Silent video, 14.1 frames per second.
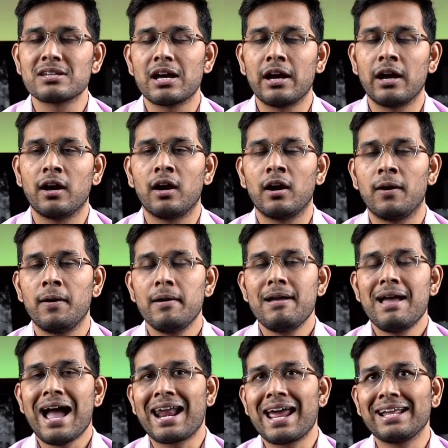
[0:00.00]

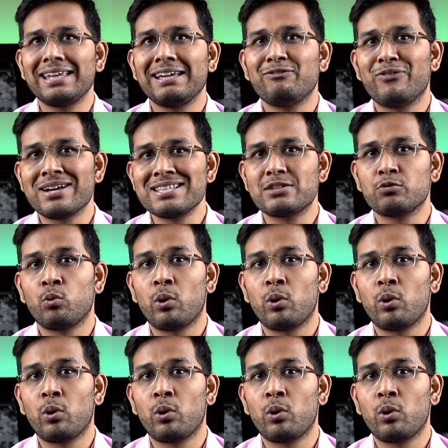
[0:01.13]
and I think once